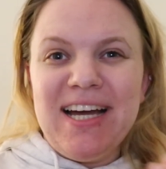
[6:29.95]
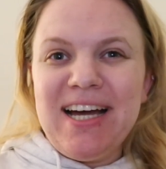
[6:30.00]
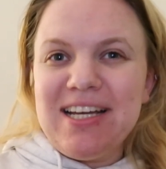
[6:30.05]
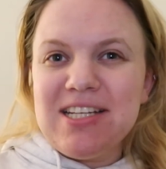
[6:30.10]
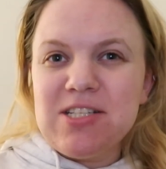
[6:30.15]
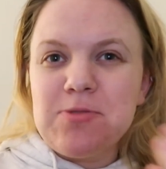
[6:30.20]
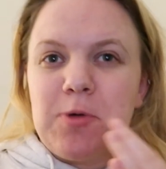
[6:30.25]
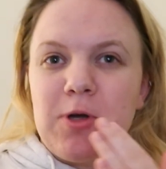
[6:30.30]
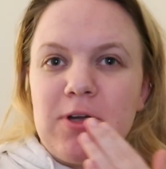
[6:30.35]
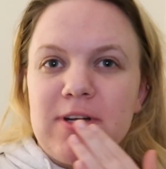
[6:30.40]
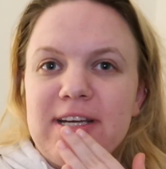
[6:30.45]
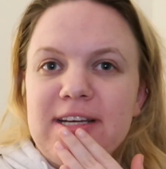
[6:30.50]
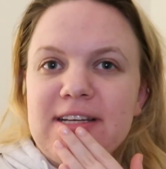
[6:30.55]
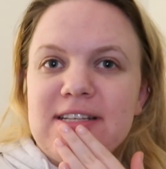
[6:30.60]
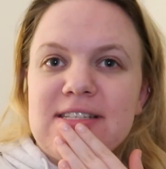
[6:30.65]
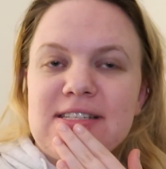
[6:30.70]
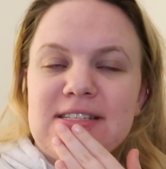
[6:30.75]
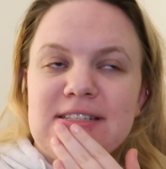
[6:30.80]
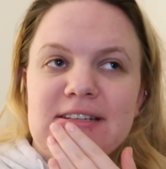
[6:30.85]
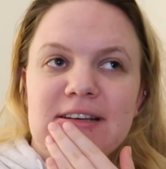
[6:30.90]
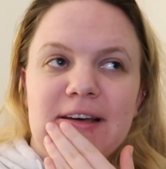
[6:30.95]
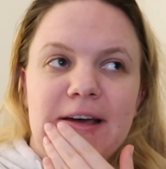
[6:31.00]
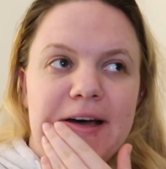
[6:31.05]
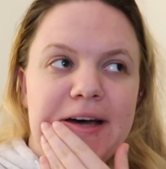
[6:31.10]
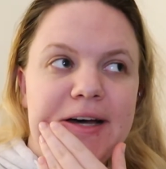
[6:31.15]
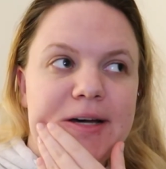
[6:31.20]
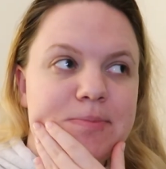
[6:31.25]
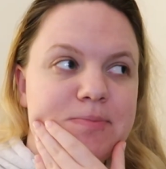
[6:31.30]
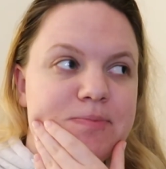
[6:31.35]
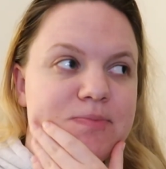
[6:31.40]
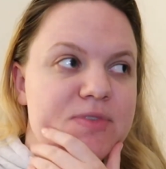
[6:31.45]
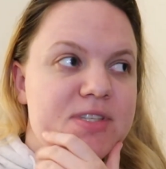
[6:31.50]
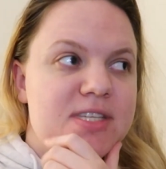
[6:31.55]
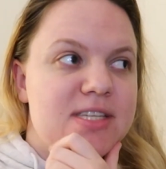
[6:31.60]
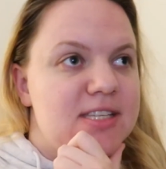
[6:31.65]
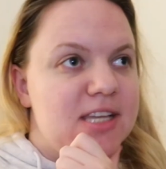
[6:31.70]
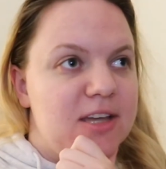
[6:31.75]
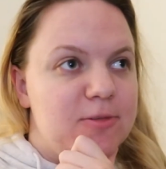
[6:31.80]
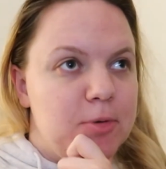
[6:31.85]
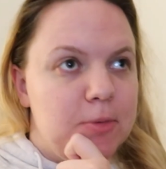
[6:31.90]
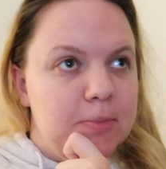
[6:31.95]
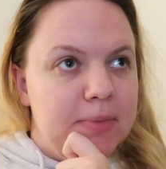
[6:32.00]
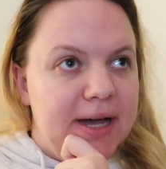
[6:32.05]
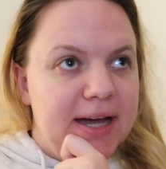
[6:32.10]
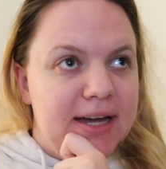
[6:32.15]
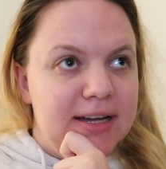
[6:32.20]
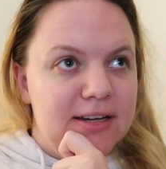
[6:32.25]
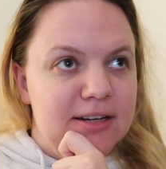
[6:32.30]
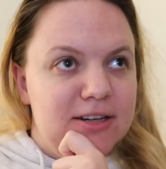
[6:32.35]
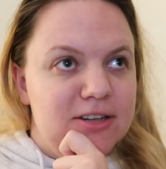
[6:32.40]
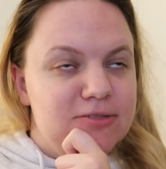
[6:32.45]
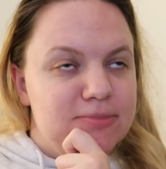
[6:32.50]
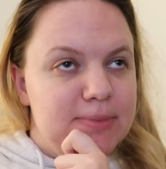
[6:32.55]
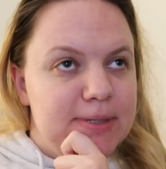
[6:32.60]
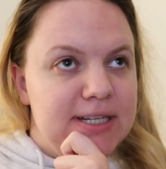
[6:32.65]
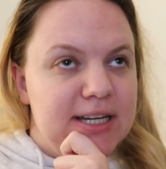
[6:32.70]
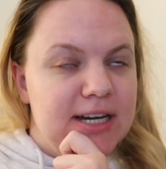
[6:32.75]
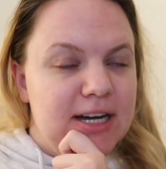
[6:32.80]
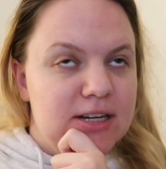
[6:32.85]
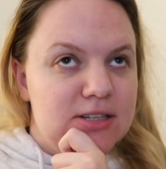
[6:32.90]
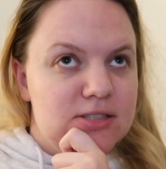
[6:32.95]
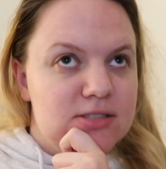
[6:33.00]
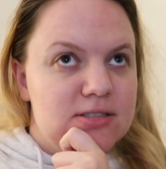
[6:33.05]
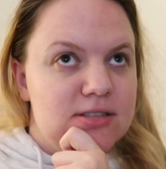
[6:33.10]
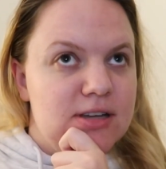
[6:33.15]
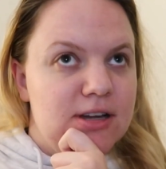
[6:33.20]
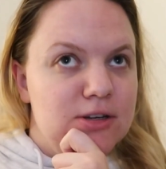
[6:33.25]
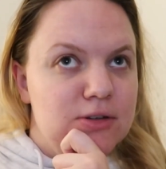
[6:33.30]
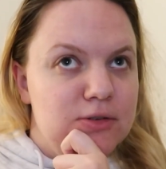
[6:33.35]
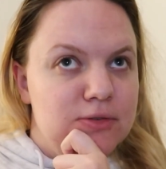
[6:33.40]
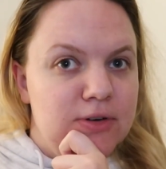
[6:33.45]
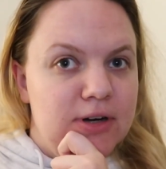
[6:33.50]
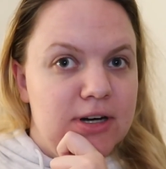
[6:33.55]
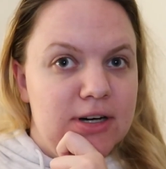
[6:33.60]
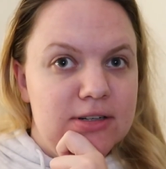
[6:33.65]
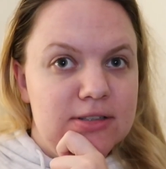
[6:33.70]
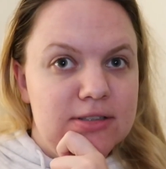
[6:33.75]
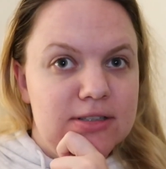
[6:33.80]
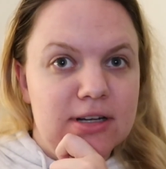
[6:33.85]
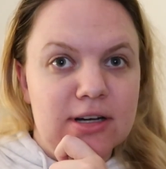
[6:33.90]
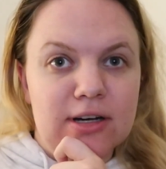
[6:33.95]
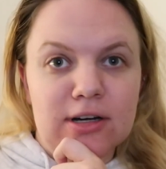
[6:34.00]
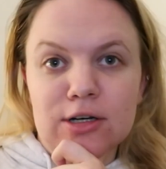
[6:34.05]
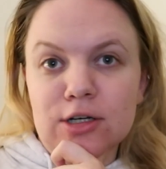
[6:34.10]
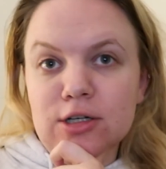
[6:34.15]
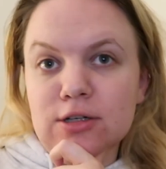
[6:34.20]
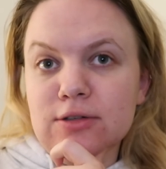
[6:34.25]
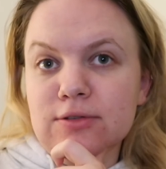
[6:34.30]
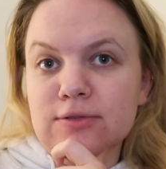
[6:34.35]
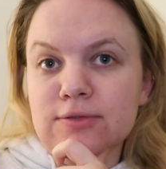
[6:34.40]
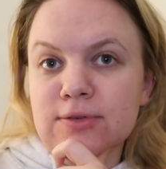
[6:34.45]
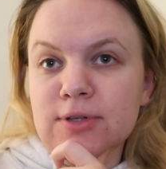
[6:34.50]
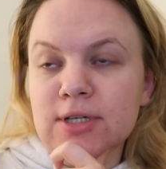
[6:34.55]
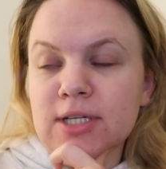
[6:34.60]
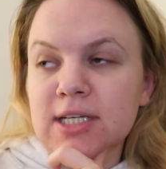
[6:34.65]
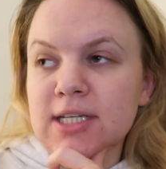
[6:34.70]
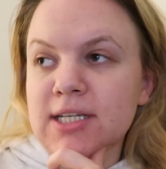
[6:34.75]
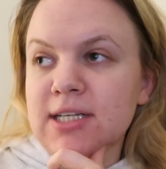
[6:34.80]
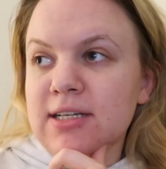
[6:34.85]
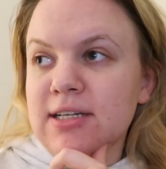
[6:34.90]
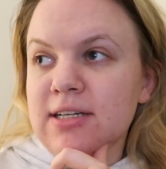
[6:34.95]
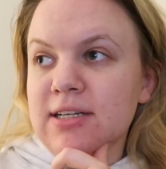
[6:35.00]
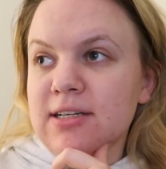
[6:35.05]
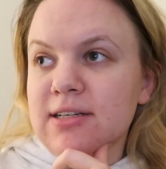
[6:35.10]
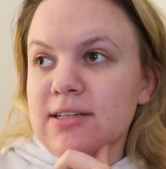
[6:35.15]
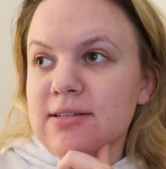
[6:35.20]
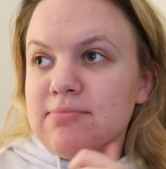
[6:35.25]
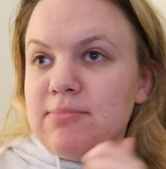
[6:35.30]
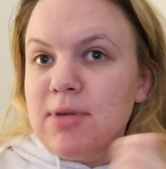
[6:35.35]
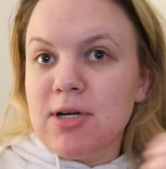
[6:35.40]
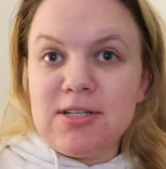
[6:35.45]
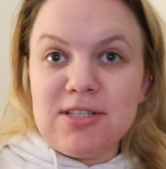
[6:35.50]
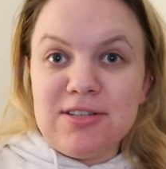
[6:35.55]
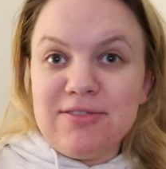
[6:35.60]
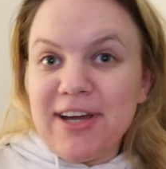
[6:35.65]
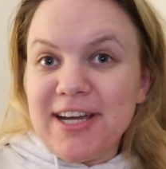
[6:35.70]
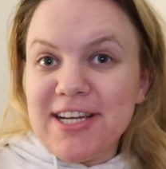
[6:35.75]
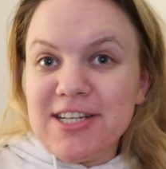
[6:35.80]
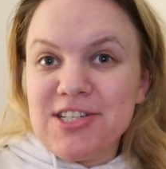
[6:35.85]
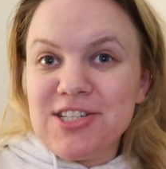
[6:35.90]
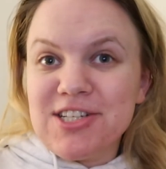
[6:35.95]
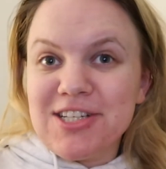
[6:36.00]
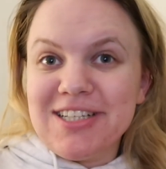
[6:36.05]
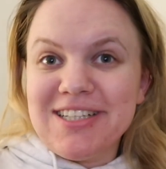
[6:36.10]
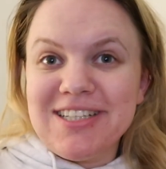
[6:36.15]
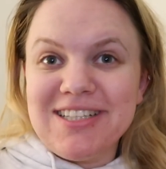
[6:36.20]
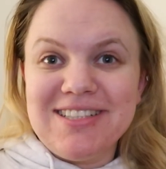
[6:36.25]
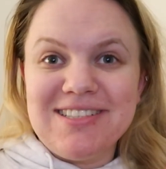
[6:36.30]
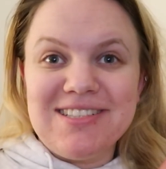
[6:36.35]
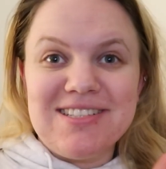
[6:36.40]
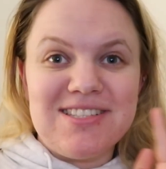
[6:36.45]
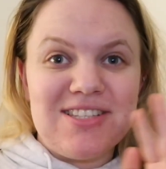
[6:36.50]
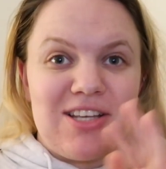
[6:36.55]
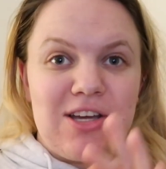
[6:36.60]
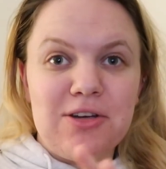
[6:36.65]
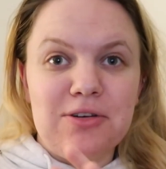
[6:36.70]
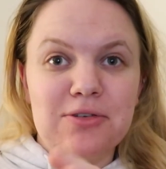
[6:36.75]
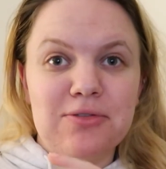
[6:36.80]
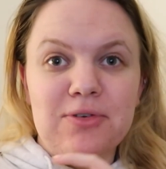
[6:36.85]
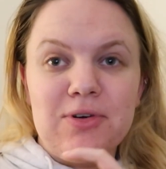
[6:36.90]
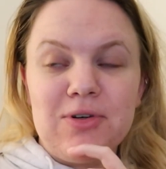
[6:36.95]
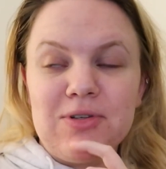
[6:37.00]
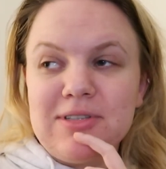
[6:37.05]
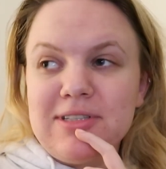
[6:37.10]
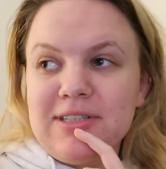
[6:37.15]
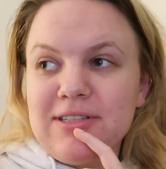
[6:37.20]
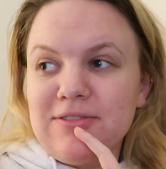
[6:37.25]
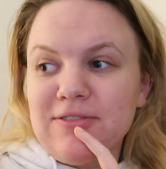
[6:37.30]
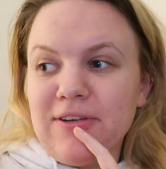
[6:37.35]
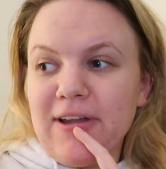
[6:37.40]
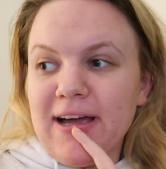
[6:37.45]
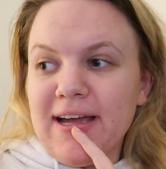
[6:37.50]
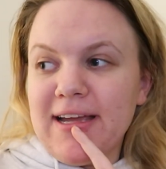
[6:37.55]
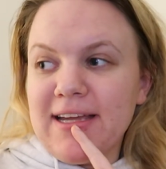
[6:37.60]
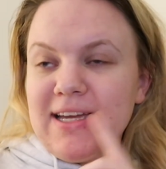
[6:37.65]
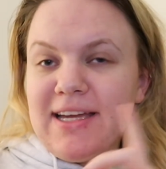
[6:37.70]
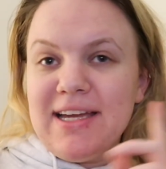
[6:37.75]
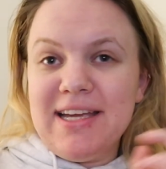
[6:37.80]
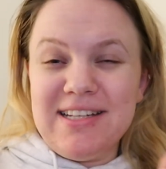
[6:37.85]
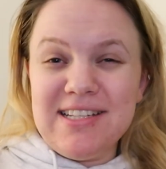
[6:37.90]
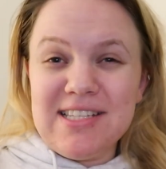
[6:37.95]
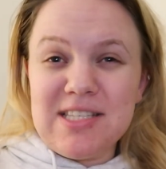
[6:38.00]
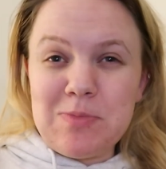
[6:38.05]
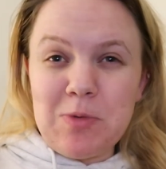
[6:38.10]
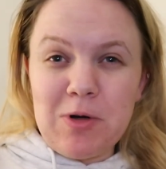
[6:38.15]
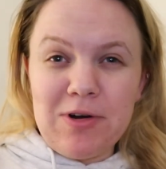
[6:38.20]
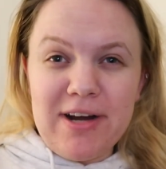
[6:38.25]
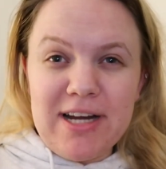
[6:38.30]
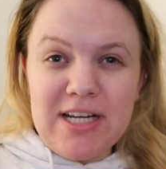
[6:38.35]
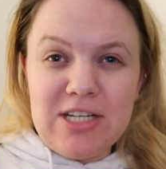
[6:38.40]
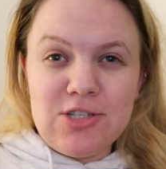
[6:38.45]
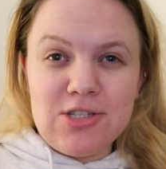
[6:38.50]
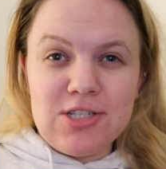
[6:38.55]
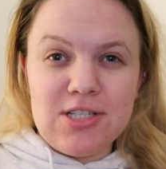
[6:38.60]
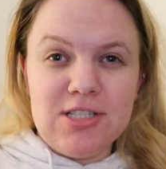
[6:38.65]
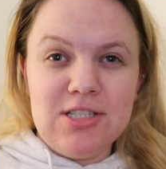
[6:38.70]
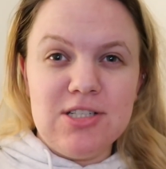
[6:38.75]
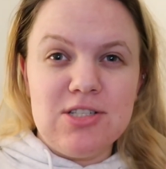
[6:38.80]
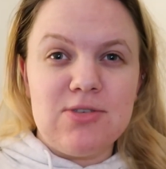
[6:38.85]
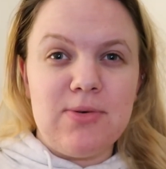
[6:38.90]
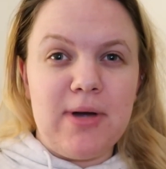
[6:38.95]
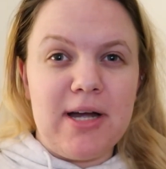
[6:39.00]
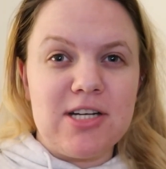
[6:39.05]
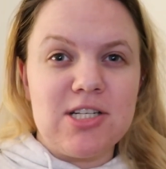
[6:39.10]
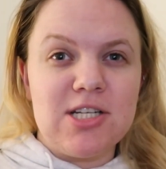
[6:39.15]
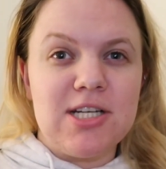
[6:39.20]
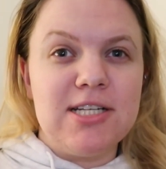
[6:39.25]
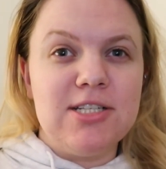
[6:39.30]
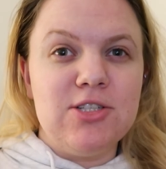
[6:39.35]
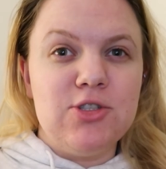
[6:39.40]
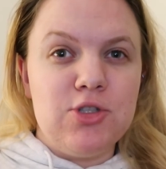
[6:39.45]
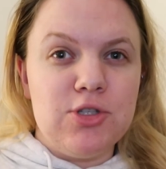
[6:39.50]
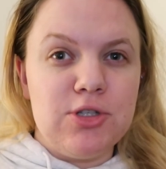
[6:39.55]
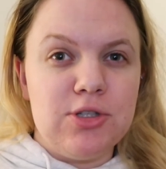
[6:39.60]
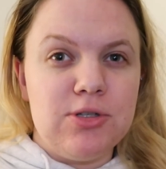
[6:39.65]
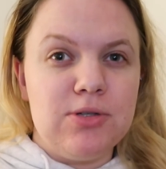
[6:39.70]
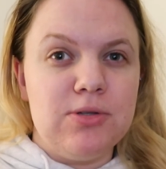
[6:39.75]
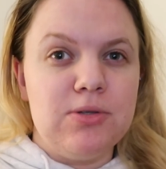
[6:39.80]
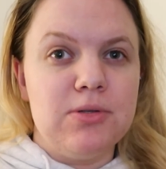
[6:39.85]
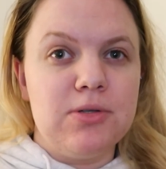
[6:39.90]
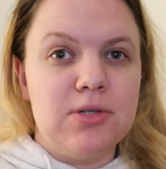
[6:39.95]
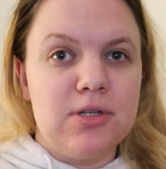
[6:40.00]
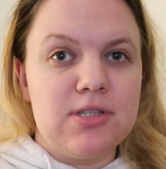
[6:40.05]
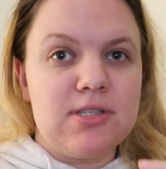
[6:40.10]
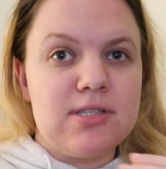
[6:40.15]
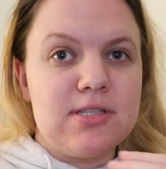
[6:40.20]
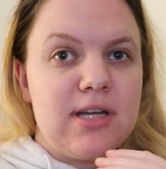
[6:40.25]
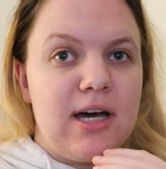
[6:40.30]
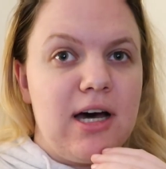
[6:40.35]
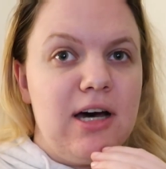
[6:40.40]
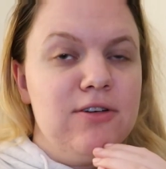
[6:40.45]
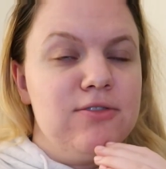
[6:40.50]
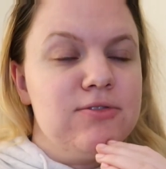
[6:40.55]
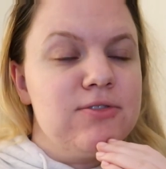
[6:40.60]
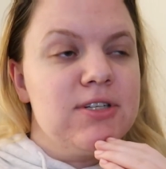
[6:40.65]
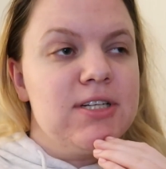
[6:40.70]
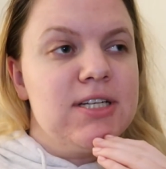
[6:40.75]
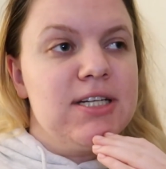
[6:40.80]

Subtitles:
And to be honest, since I've been back, I've been so full of motivation, so full of like inspiration to actually do good stuff.